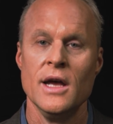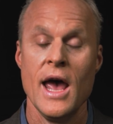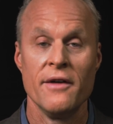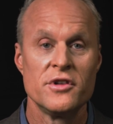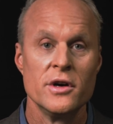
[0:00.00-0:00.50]

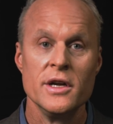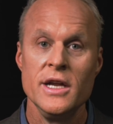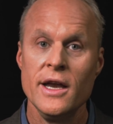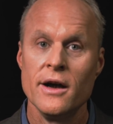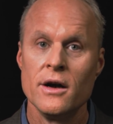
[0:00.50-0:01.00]
After a
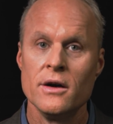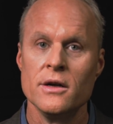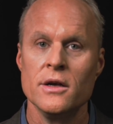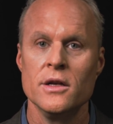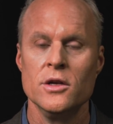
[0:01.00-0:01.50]
year,
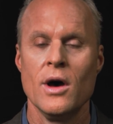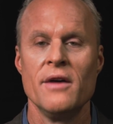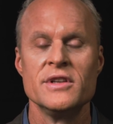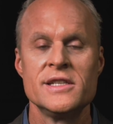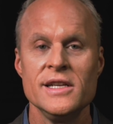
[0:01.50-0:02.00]
you'll
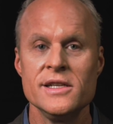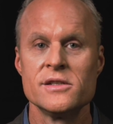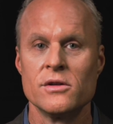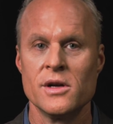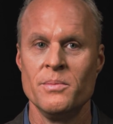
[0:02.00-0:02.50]
have a
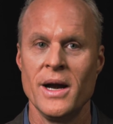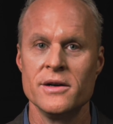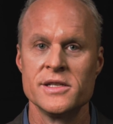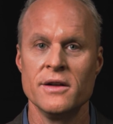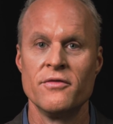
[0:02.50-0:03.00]
seasonal
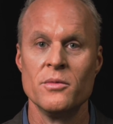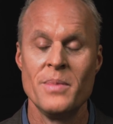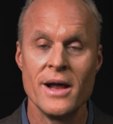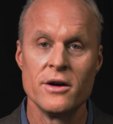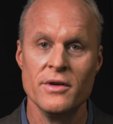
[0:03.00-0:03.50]
comparison for
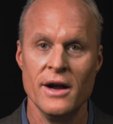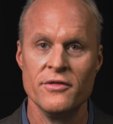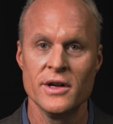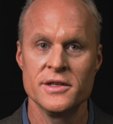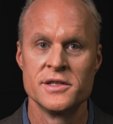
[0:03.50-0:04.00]
better
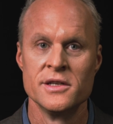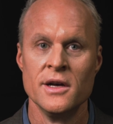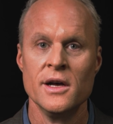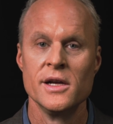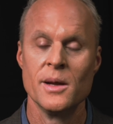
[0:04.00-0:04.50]
reference,
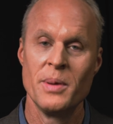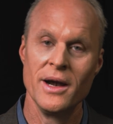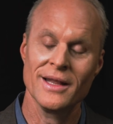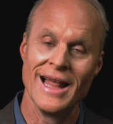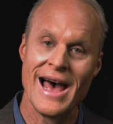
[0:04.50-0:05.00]

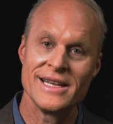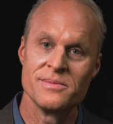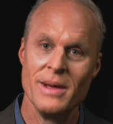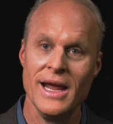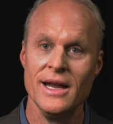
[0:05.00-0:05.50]
comparing
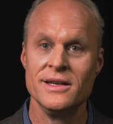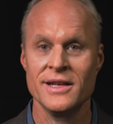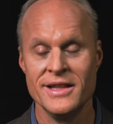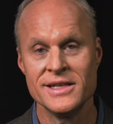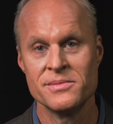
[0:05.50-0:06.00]
last May
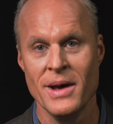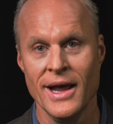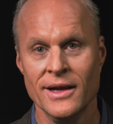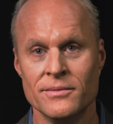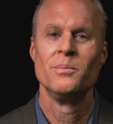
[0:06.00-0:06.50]
to this
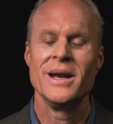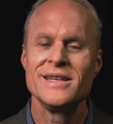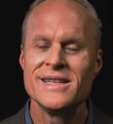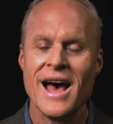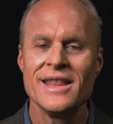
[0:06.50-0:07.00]
May. But
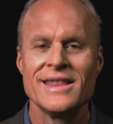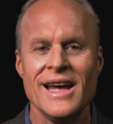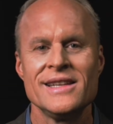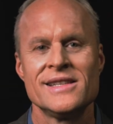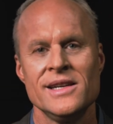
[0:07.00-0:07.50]
it's not
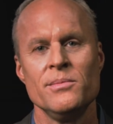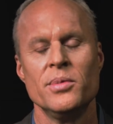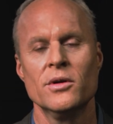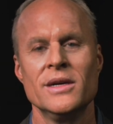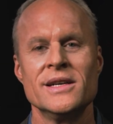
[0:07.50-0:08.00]
that
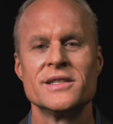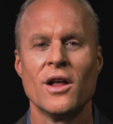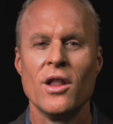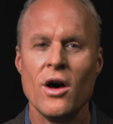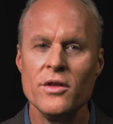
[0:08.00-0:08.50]
simple, because
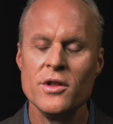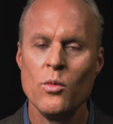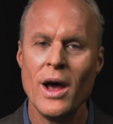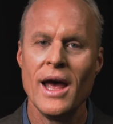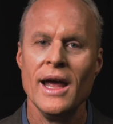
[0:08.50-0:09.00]
along the
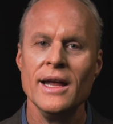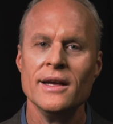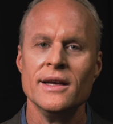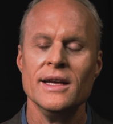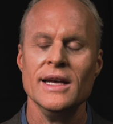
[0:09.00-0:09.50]
way,
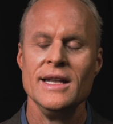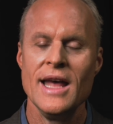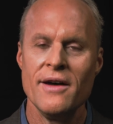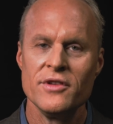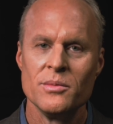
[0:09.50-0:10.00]

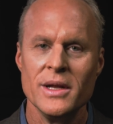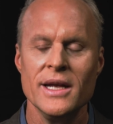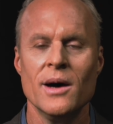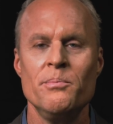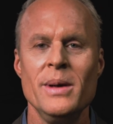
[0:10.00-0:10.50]

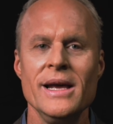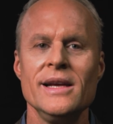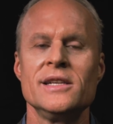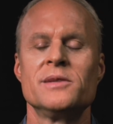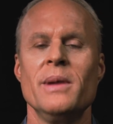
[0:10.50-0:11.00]
Inevitably, a
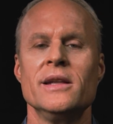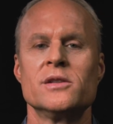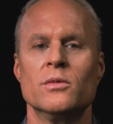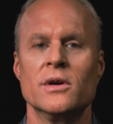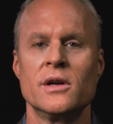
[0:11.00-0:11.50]
big expense will